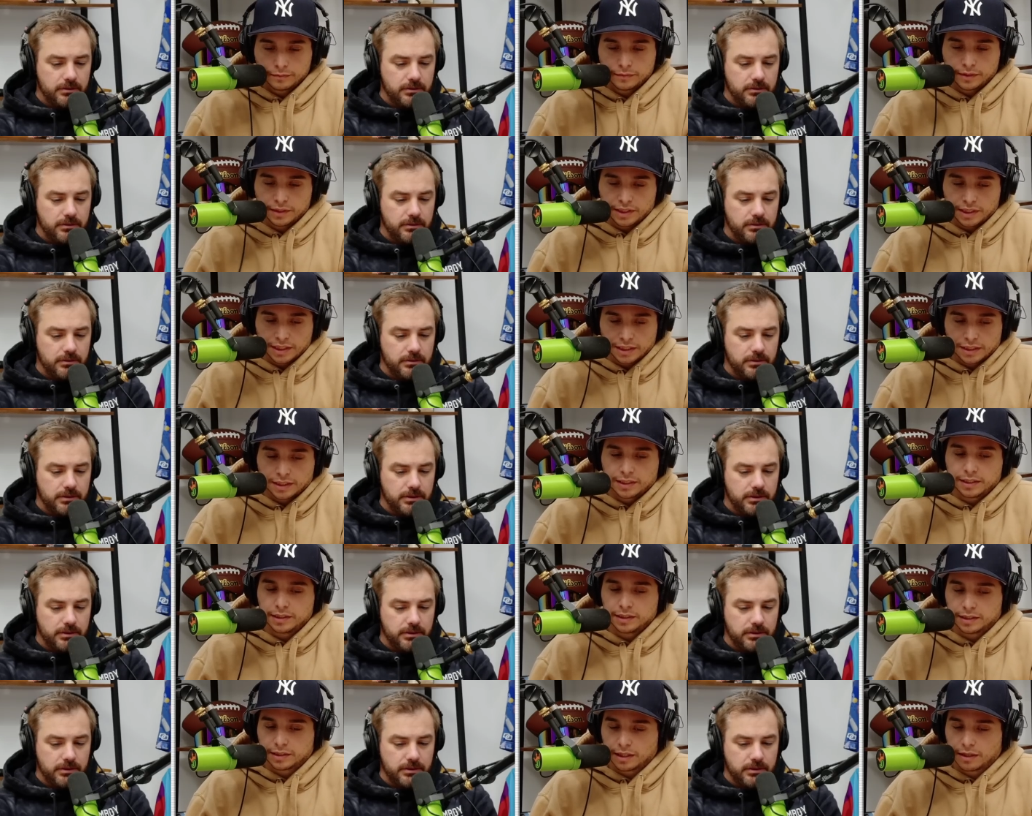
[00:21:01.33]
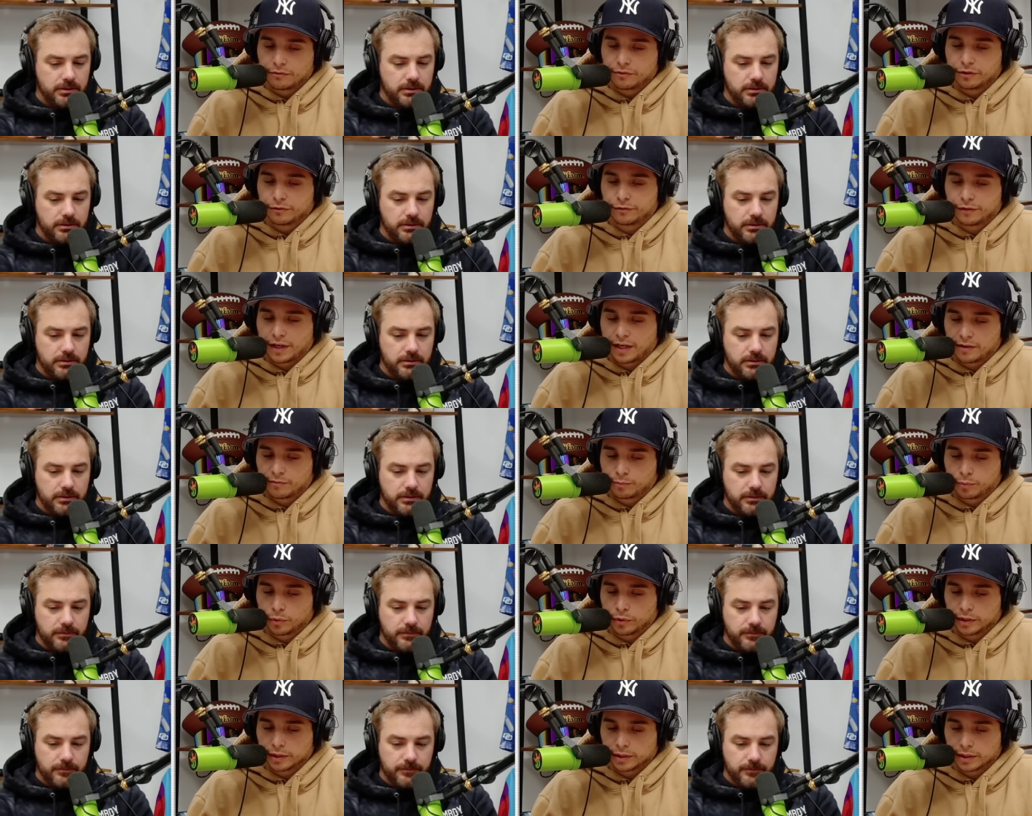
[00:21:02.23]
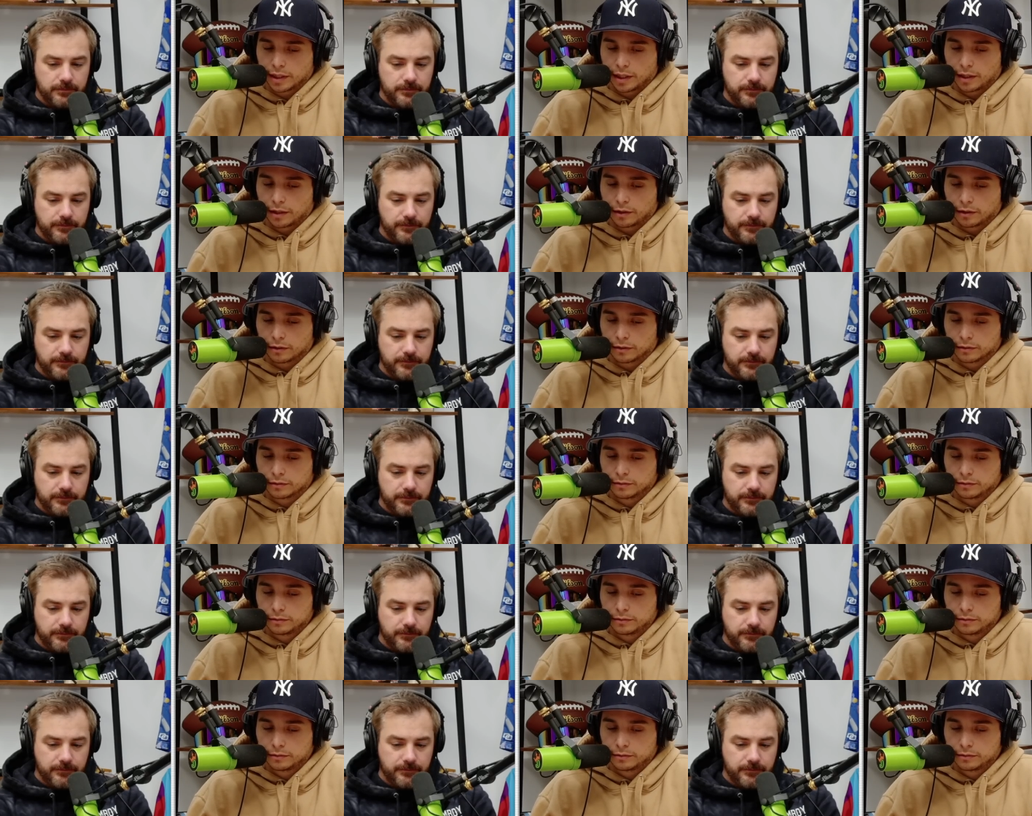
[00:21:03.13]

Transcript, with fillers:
Speaker 1: 60, 75 points higher.